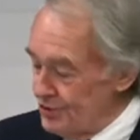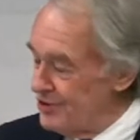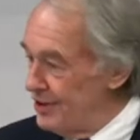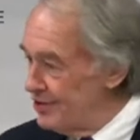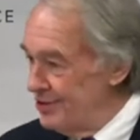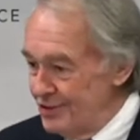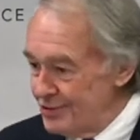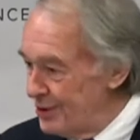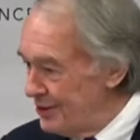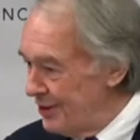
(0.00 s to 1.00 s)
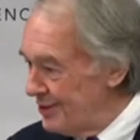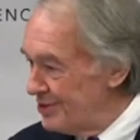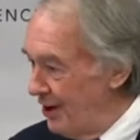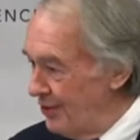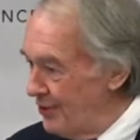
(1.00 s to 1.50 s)
citizens with their
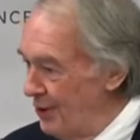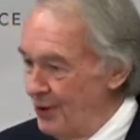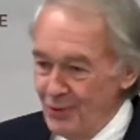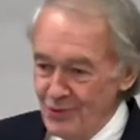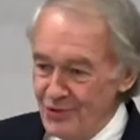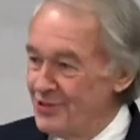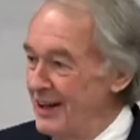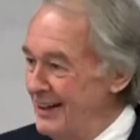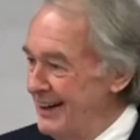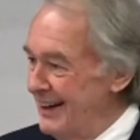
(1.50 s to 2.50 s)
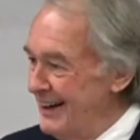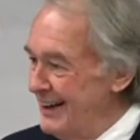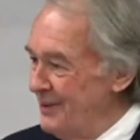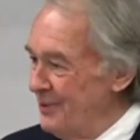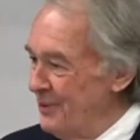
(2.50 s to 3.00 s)
cell phones,
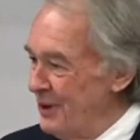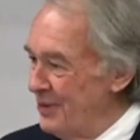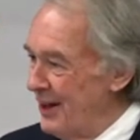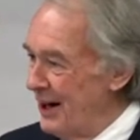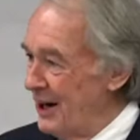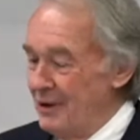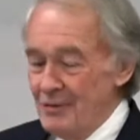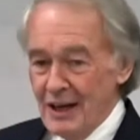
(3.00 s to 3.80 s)
with their